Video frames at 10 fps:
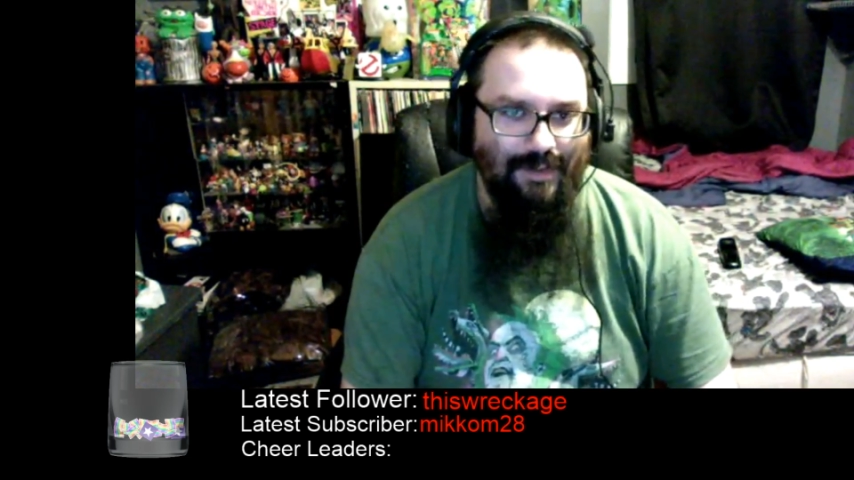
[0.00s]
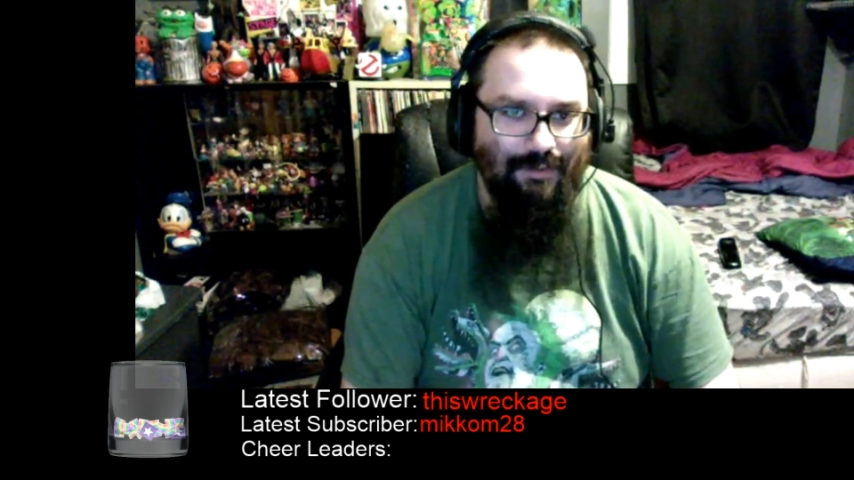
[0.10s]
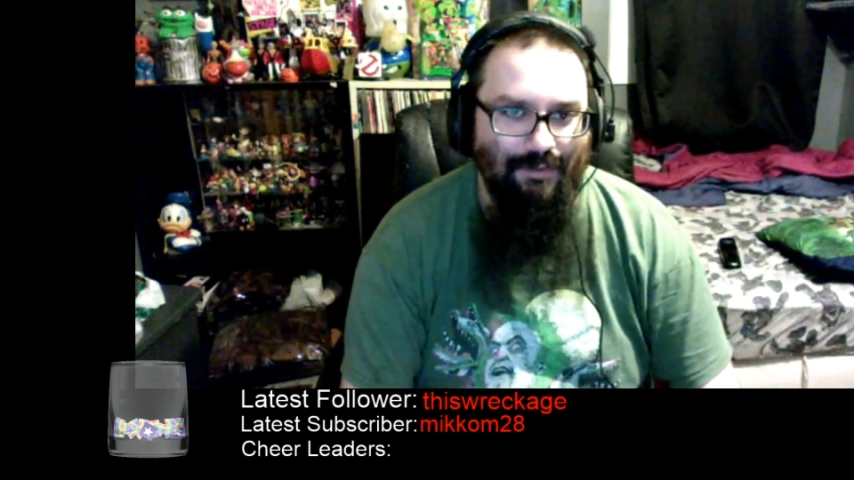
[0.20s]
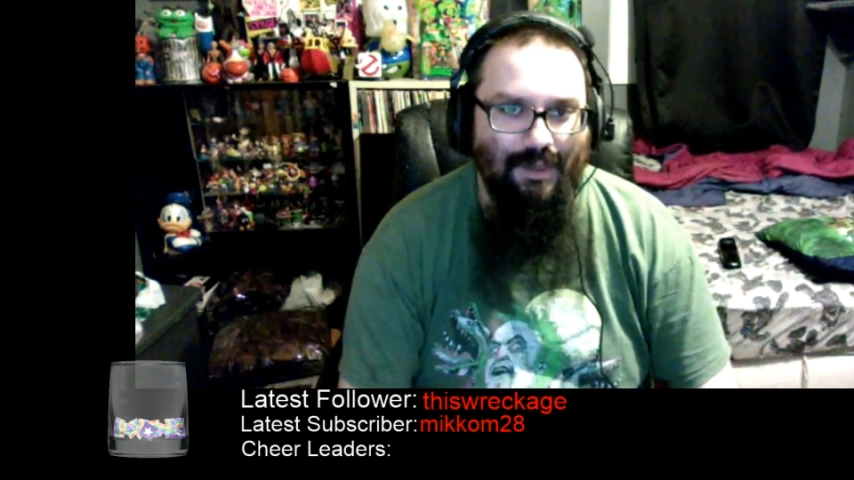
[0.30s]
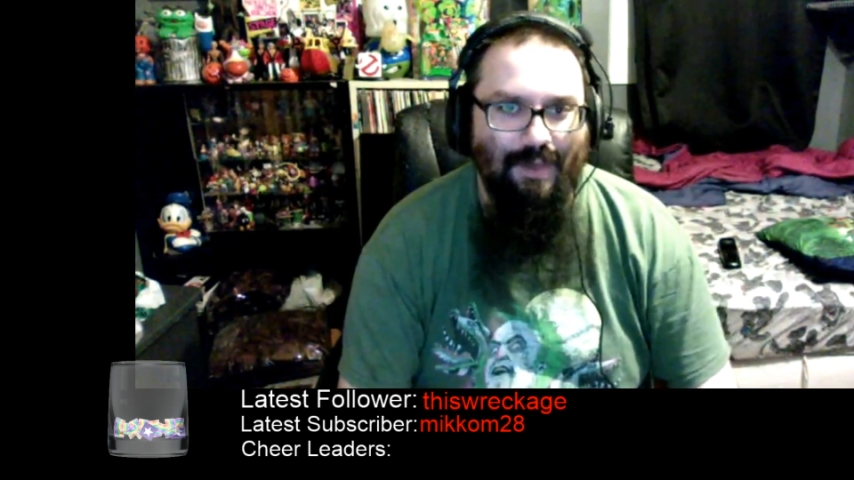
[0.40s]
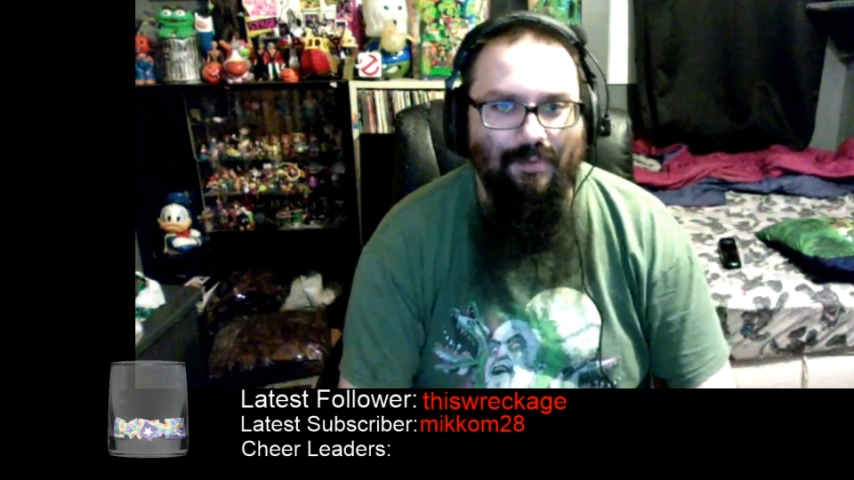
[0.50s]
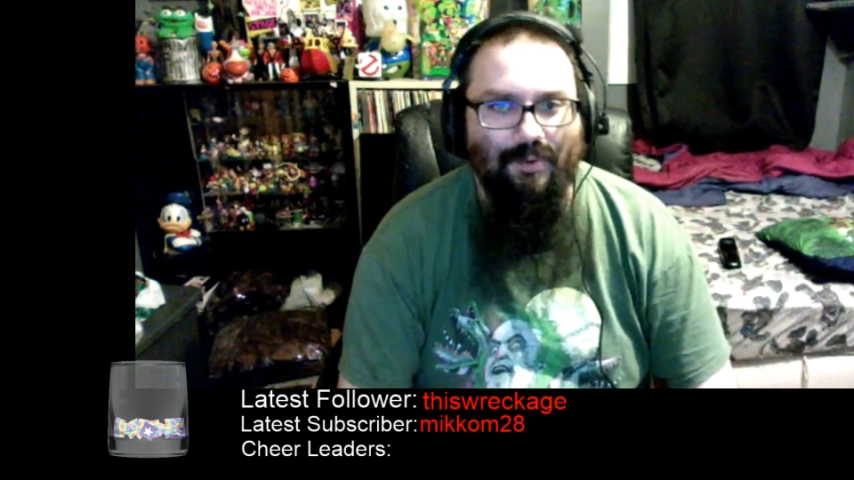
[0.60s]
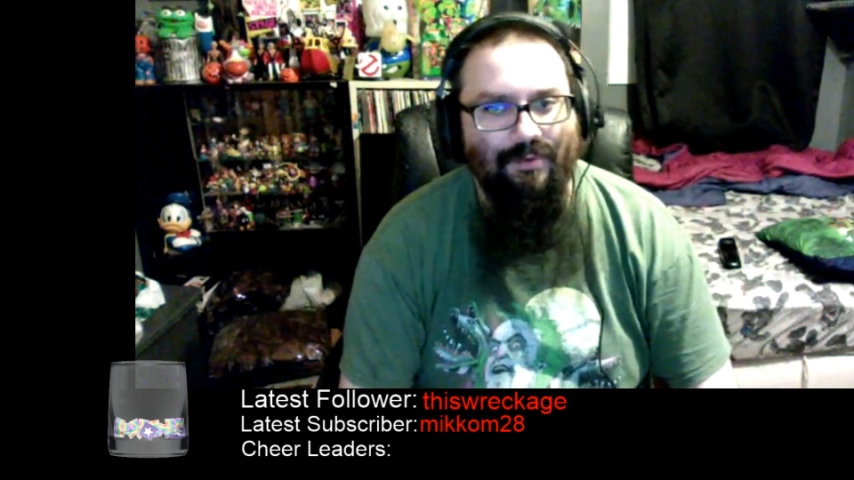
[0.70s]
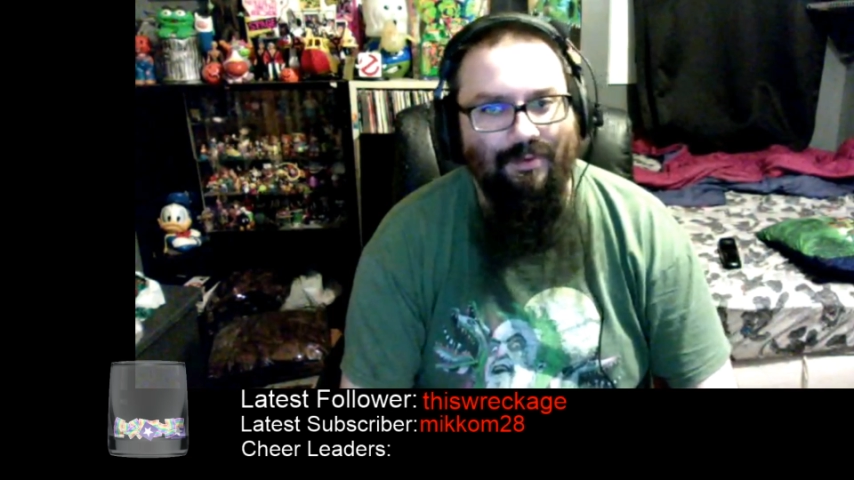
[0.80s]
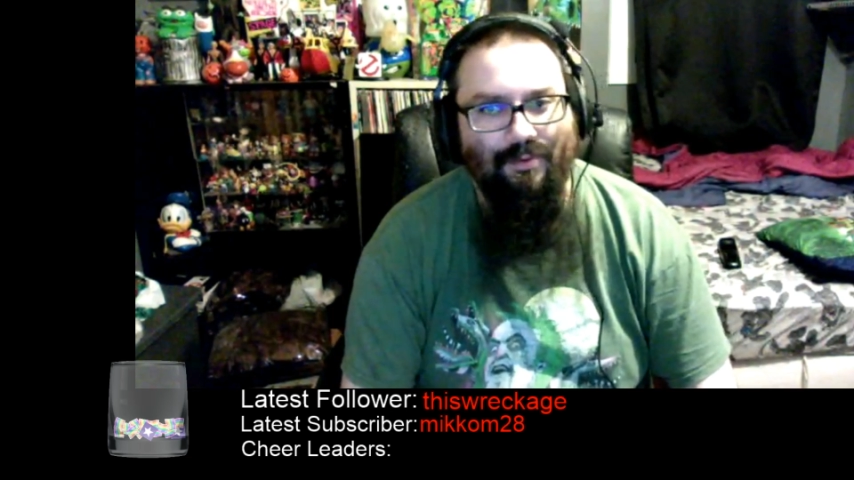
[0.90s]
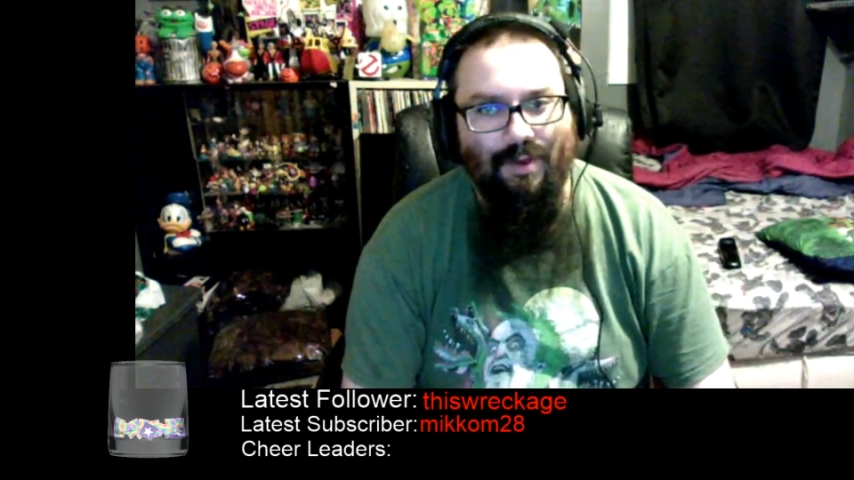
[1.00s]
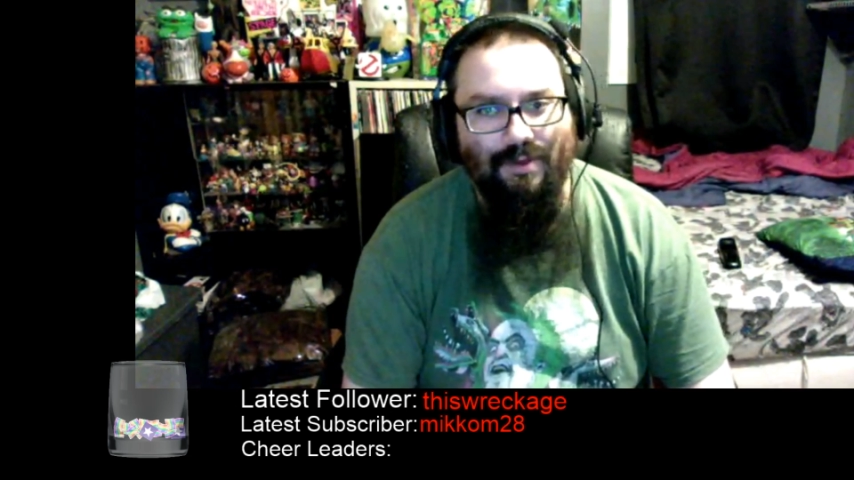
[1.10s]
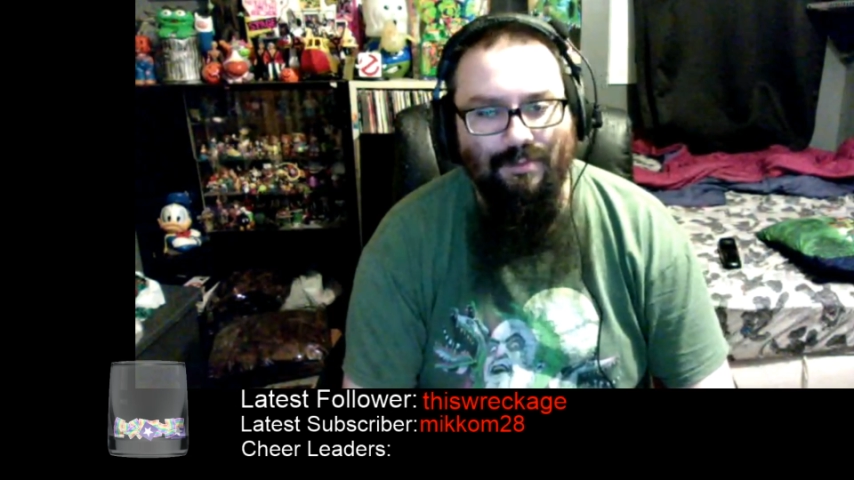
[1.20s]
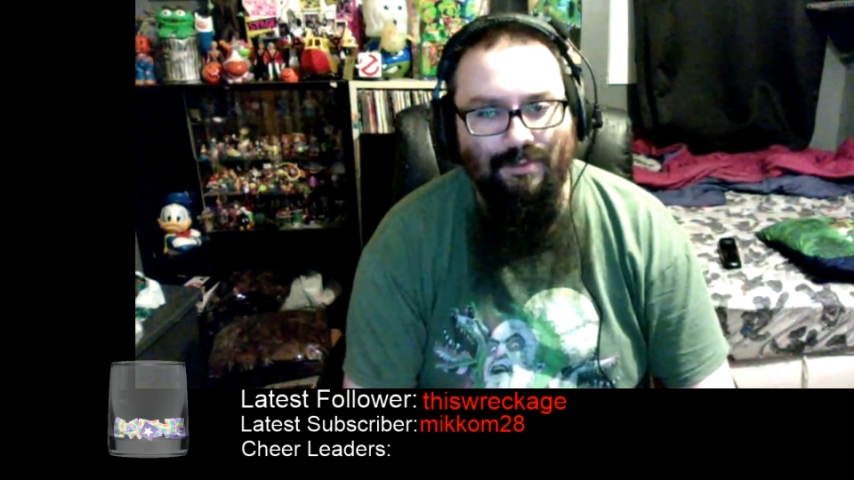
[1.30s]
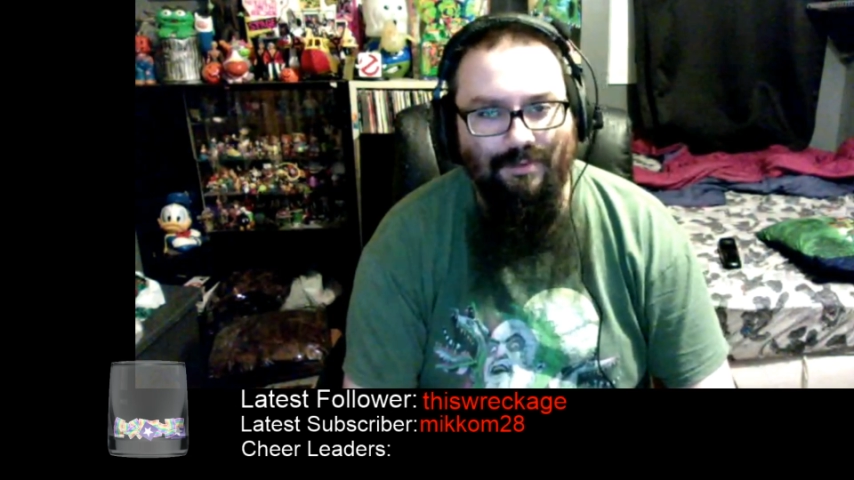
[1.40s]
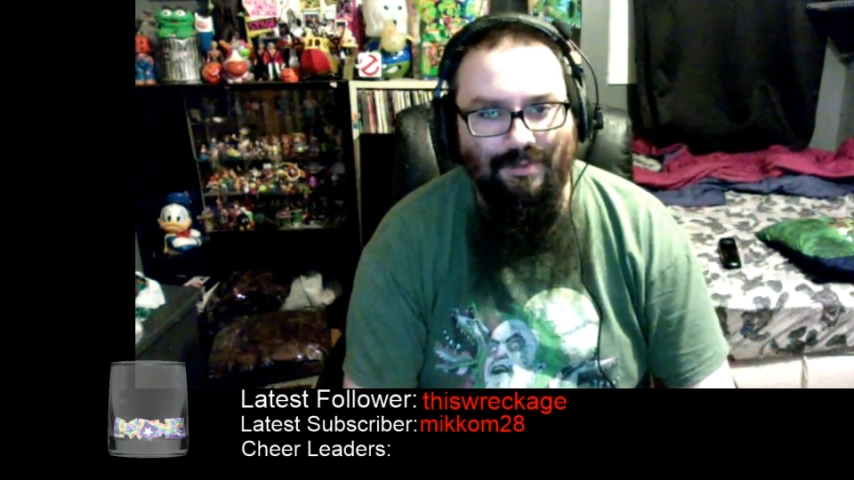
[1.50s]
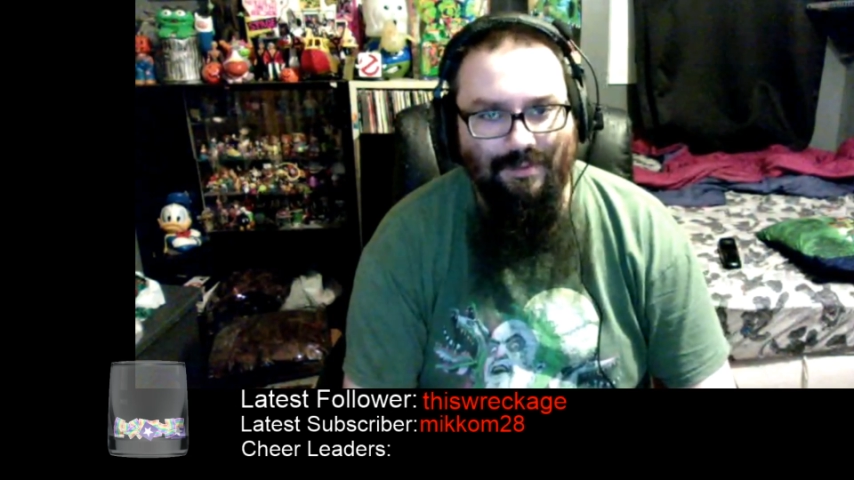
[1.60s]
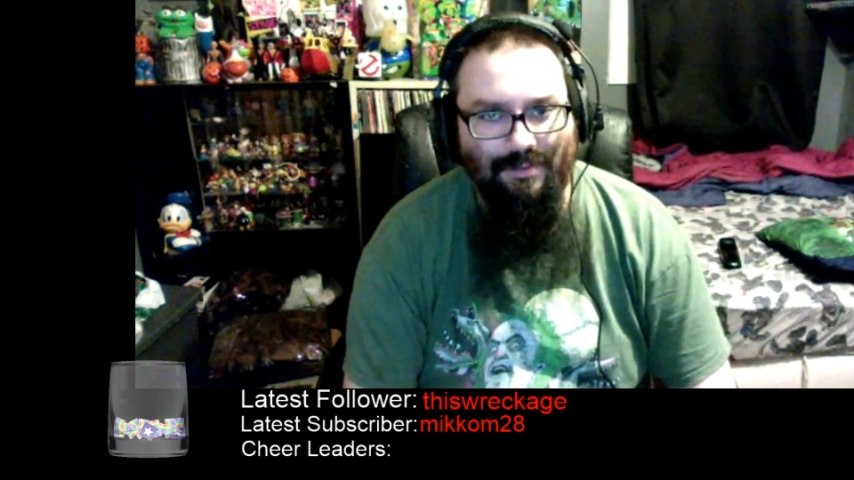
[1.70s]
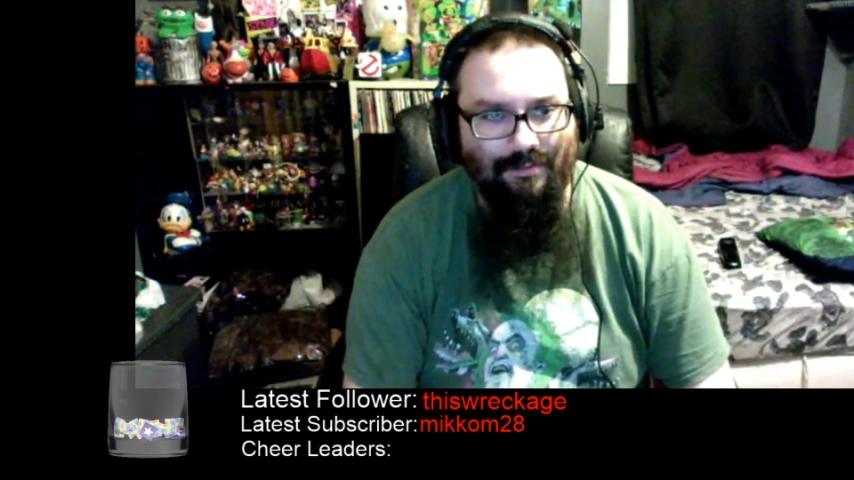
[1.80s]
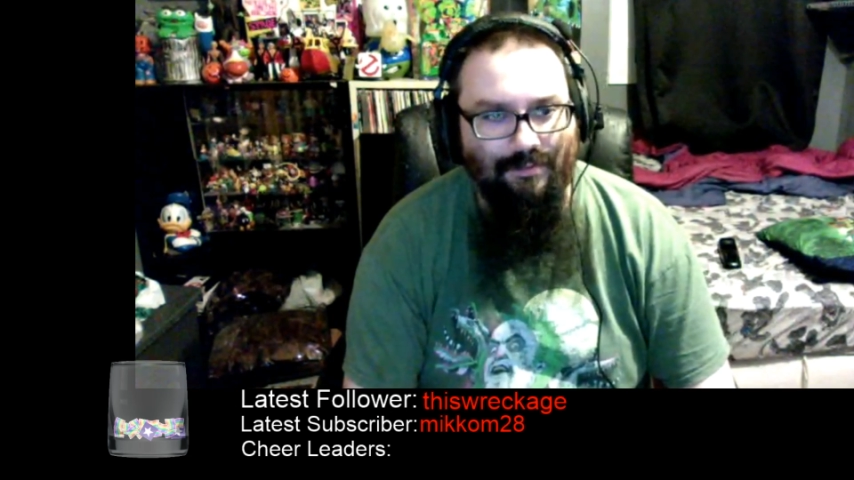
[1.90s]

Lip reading: times when we watch movies.